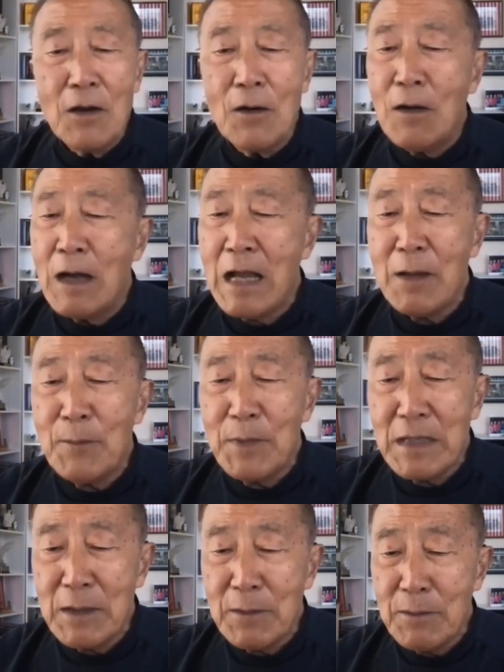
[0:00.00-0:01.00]
or how
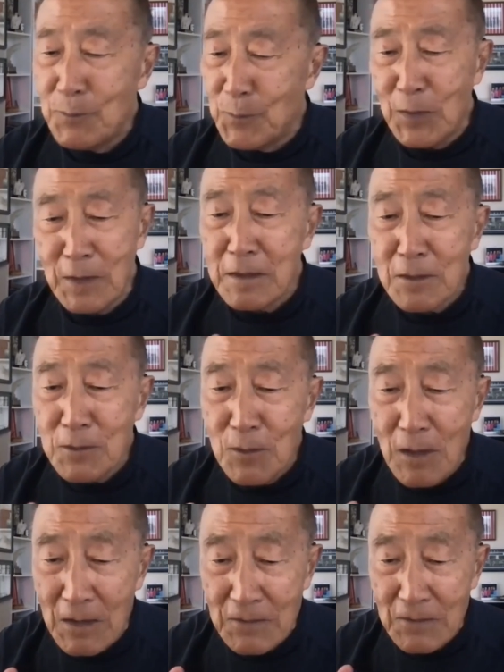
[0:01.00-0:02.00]
many political
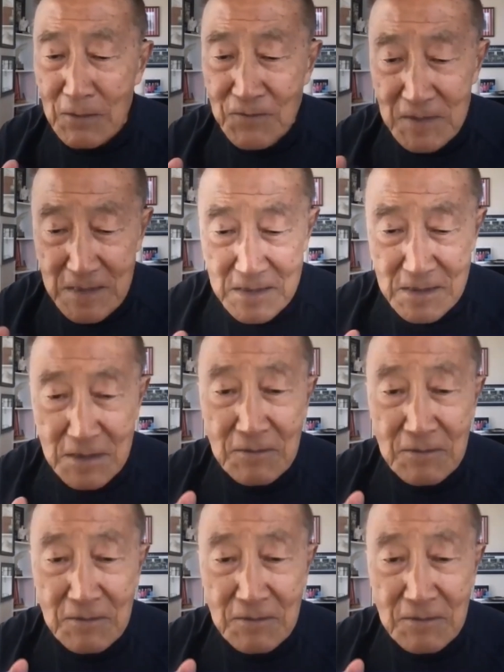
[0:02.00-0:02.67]
offices